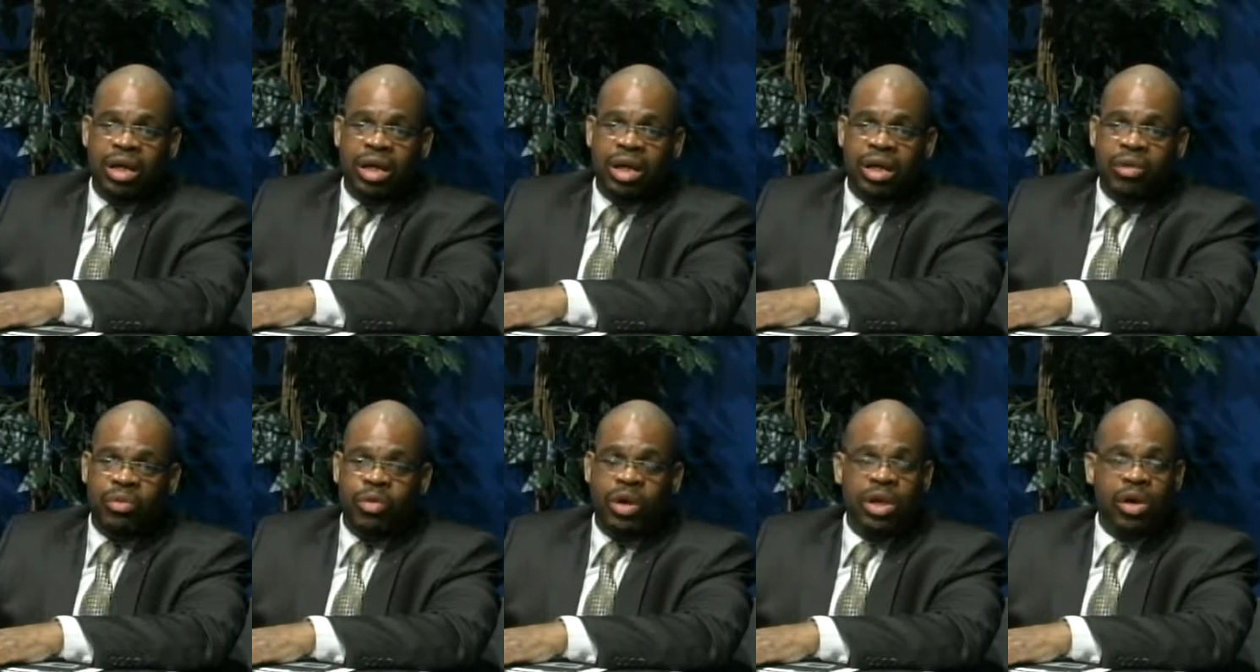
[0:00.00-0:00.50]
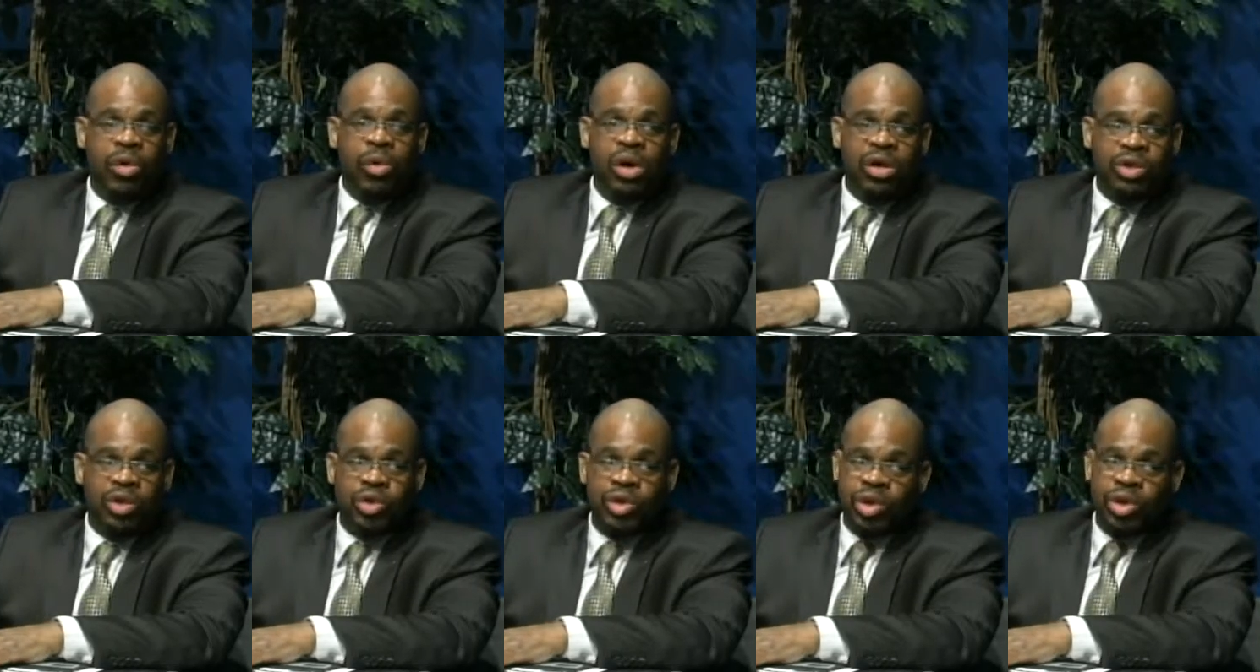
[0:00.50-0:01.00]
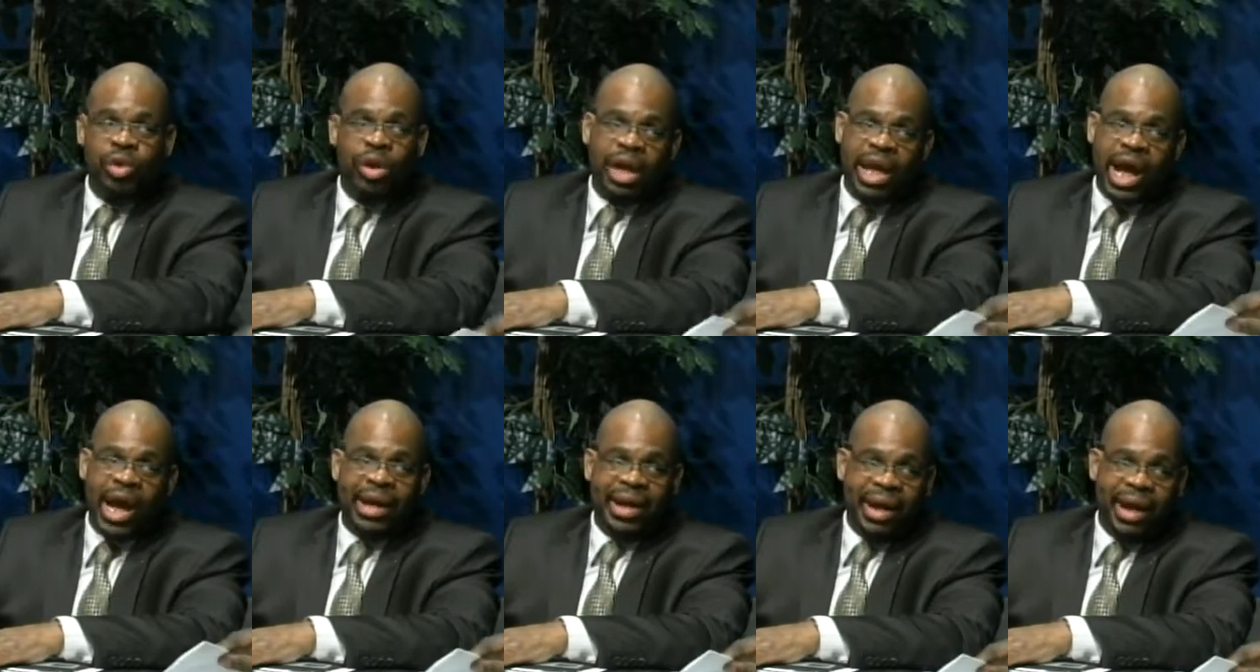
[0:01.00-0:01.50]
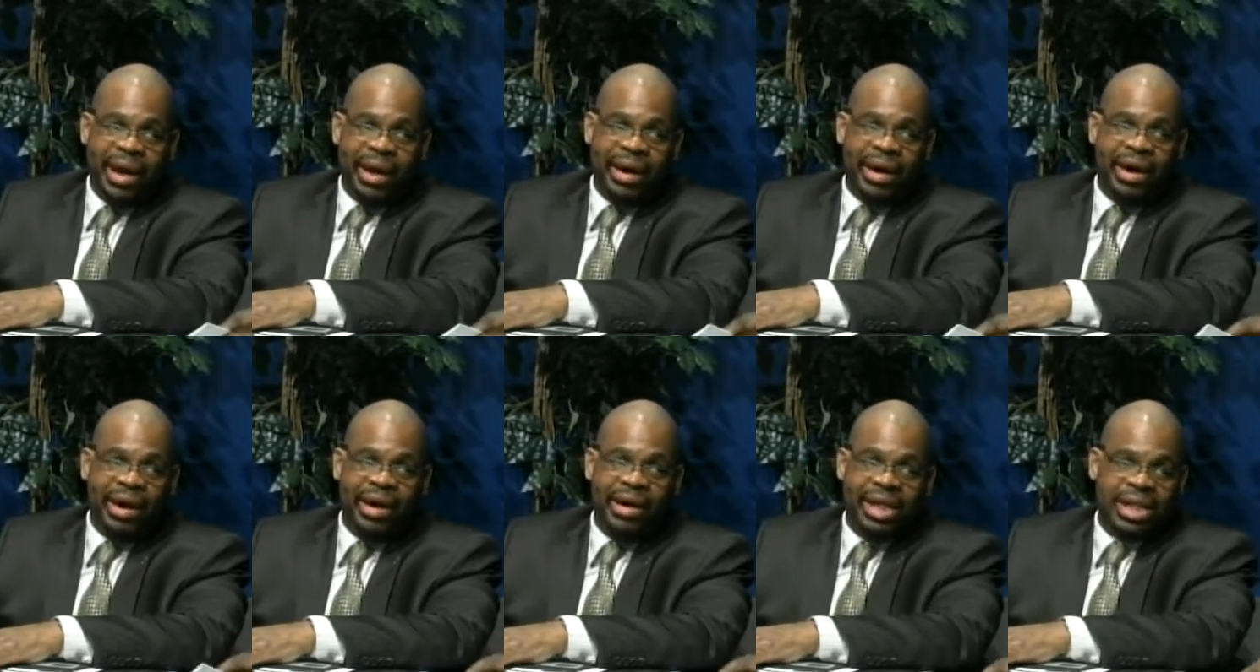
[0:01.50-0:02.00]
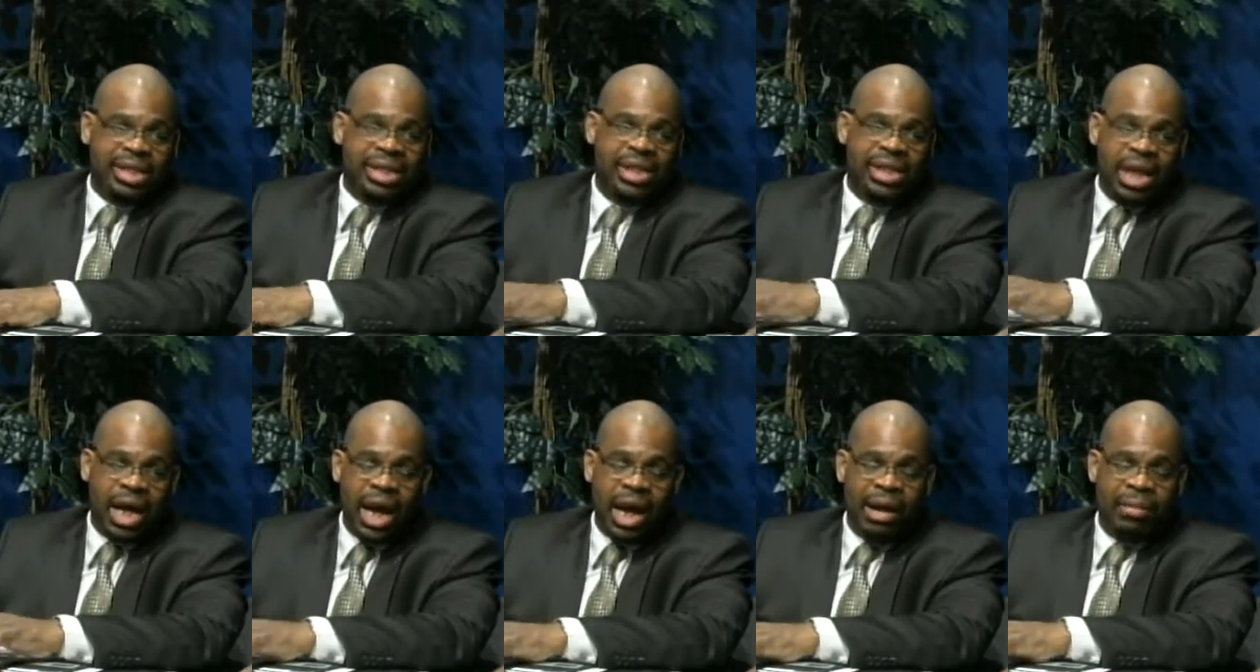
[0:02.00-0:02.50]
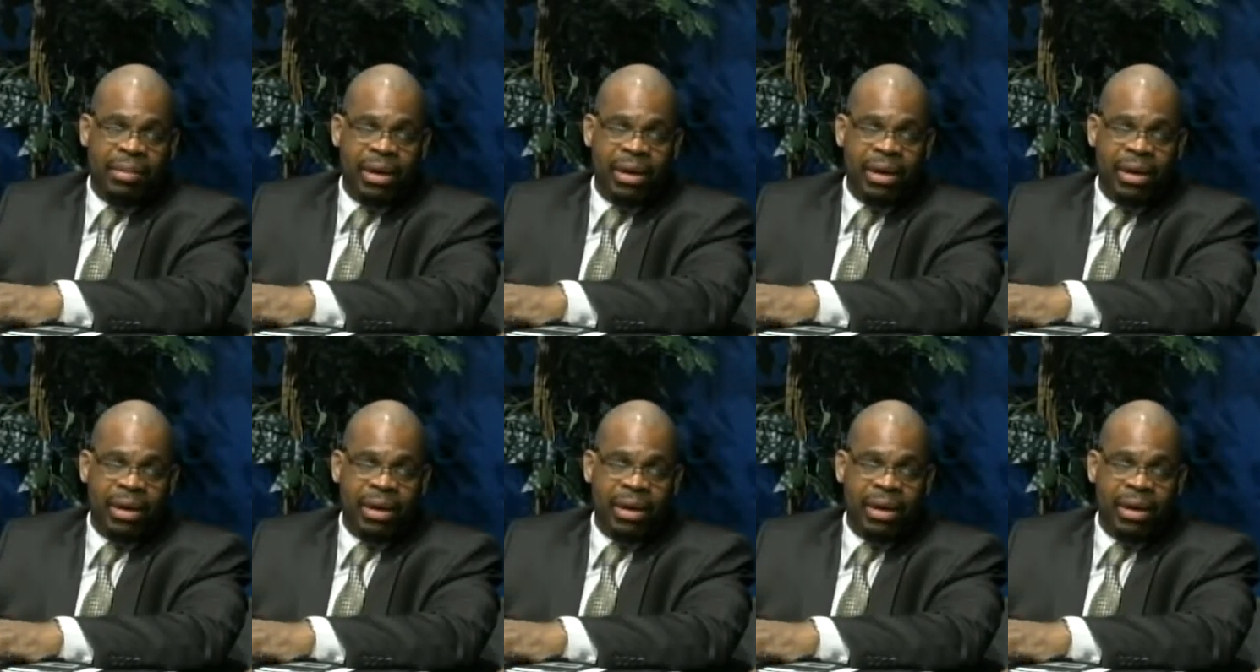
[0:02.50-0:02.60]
we don't want you doing that here, this and that,